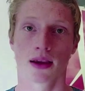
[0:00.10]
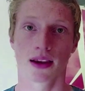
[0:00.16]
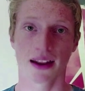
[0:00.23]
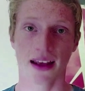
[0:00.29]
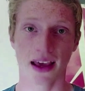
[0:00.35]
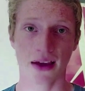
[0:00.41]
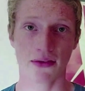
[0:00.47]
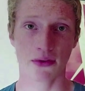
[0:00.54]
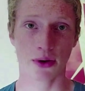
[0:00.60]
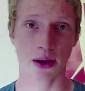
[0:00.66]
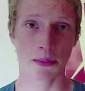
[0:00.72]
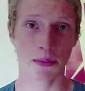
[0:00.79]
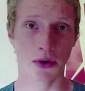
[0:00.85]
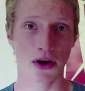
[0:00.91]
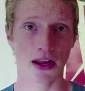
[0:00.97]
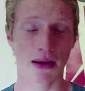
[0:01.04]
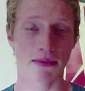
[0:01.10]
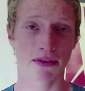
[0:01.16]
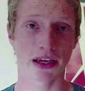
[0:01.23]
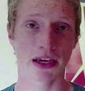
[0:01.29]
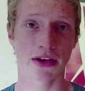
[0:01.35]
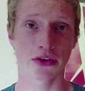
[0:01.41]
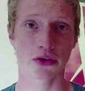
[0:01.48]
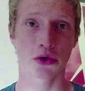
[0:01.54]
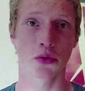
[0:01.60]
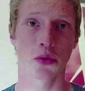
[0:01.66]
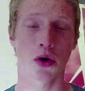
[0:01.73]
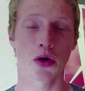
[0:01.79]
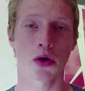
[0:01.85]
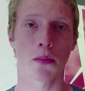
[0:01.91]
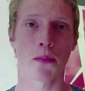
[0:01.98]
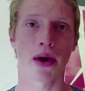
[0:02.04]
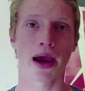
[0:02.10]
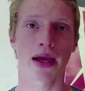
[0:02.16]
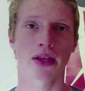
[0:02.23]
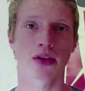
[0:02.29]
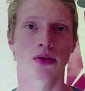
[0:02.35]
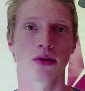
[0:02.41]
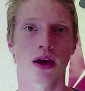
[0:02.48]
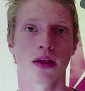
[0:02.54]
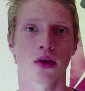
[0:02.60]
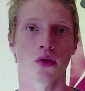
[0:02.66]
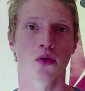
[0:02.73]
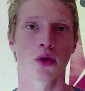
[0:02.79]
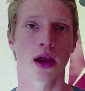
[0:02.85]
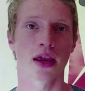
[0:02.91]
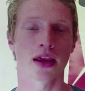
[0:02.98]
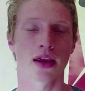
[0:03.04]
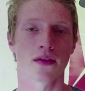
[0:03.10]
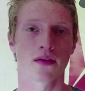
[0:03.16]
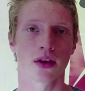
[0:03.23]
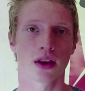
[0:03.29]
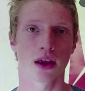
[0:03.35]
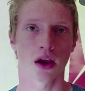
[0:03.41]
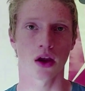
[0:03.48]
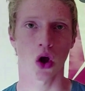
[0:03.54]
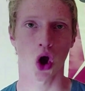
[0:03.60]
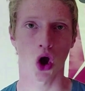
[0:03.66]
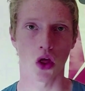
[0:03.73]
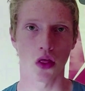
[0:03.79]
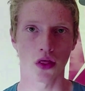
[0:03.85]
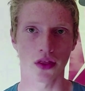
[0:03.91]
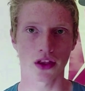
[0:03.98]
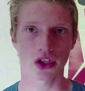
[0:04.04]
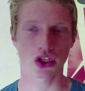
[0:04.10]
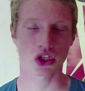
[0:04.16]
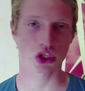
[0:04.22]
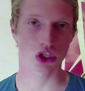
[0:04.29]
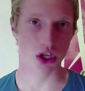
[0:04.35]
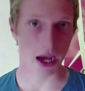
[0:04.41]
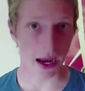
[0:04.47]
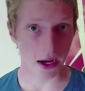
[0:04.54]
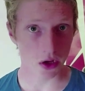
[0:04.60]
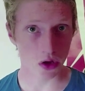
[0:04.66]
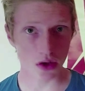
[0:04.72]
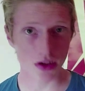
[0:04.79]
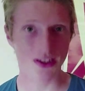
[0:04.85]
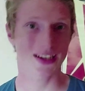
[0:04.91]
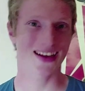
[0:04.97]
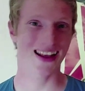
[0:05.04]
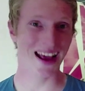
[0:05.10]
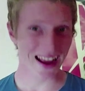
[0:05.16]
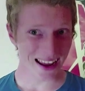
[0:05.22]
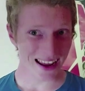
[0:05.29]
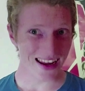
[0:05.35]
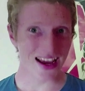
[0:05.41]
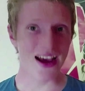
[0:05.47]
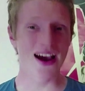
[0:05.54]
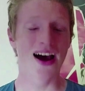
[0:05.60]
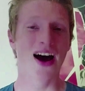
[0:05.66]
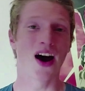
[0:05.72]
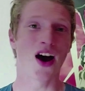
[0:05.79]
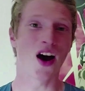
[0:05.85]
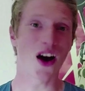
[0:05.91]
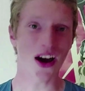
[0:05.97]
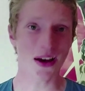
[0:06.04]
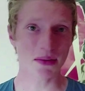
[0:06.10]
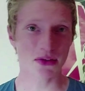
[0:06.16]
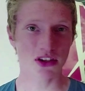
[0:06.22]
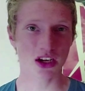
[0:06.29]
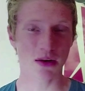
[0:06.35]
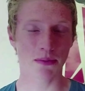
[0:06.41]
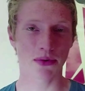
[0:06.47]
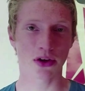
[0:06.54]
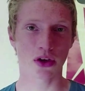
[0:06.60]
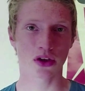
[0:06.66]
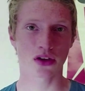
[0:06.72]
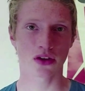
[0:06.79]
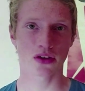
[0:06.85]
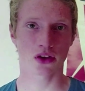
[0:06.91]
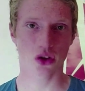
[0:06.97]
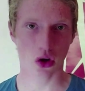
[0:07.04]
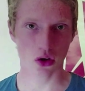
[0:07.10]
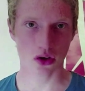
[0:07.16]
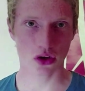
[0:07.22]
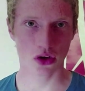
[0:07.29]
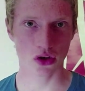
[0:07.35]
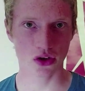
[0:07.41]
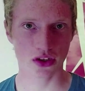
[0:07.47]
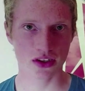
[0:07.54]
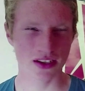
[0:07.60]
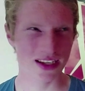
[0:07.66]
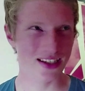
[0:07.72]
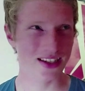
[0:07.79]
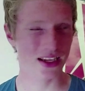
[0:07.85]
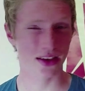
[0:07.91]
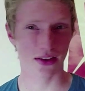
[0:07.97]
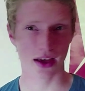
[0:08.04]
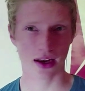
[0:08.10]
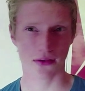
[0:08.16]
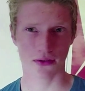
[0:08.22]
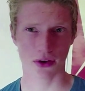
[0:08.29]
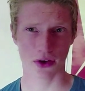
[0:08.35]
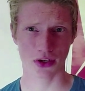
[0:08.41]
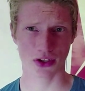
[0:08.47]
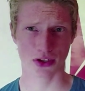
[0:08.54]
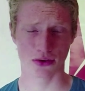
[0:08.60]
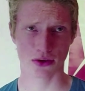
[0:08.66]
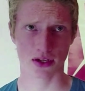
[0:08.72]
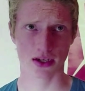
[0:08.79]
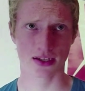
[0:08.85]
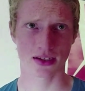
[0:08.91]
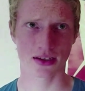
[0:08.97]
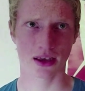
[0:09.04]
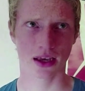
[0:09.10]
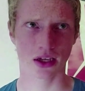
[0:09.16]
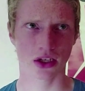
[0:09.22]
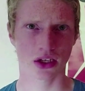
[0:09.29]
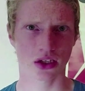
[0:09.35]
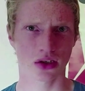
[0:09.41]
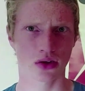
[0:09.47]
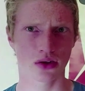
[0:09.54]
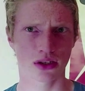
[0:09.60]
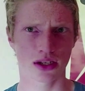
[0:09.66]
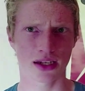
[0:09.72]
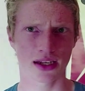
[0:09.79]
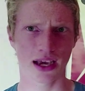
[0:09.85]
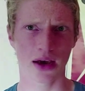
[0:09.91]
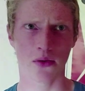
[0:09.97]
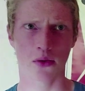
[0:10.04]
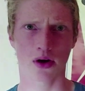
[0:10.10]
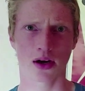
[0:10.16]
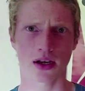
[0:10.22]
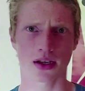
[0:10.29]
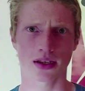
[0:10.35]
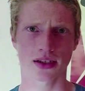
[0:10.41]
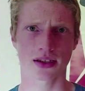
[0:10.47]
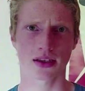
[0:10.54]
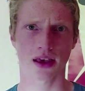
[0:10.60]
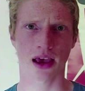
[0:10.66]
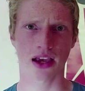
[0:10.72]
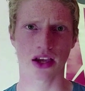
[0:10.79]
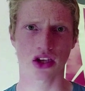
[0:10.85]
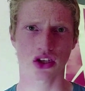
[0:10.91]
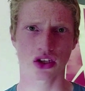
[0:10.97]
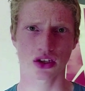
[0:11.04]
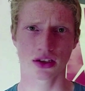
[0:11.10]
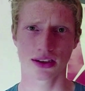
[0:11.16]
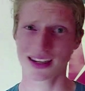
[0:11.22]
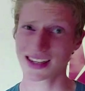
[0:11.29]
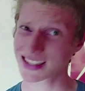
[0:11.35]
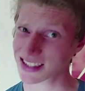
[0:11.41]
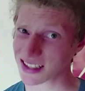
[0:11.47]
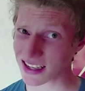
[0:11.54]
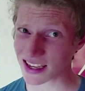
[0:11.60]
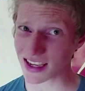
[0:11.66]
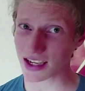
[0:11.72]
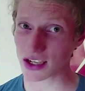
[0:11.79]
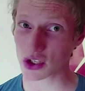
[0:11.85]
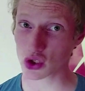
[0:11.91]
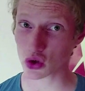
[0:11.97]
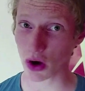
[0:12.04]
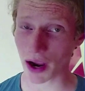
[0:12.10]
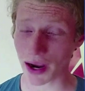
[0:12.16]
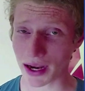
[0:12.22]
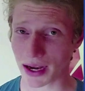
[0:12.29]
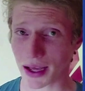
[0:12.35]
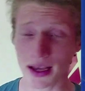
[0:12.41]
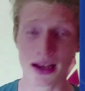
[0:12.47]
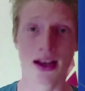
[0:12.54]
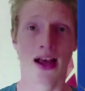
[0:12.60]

G'day everyone, my name's Andrew and welcome back to another ranking video on the channel. Today I'm jumping onto the Doctor Who sixtieth anniversary slash Ncuti Gatwa slash Disney train,